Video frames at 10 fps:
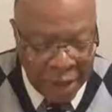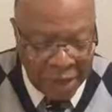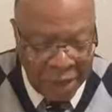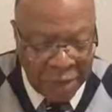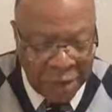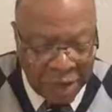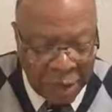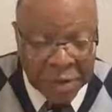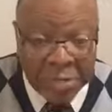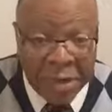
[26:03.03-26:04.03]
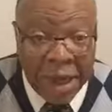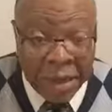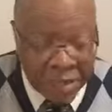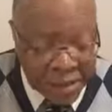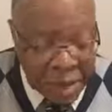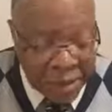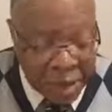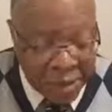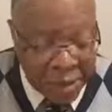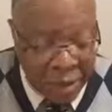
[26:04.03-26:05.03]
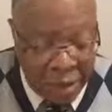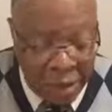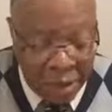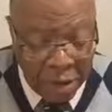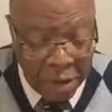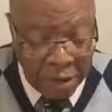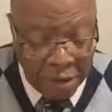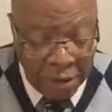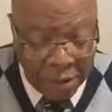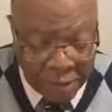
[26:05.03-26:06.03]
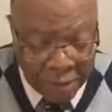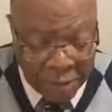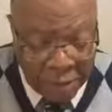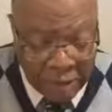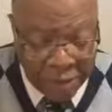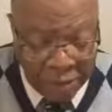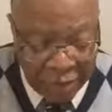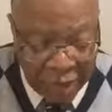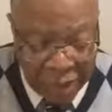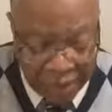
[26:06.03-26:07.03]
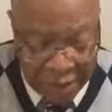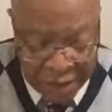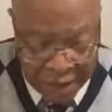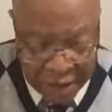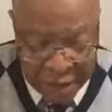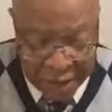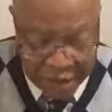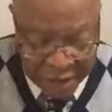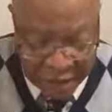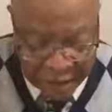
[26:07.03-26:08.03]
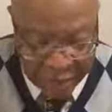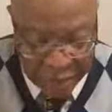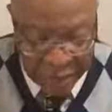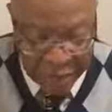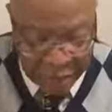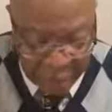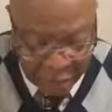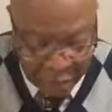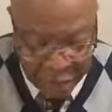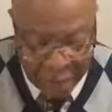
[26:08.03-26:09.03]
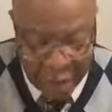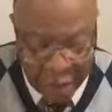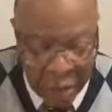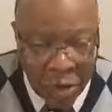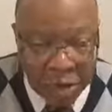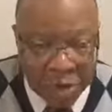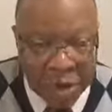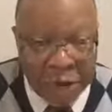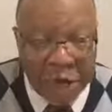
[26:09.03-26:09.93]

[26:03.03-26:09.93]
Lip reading: You caused many to stumble at the law. You corrupted the covenant of Levi, saith the Lord of hosts.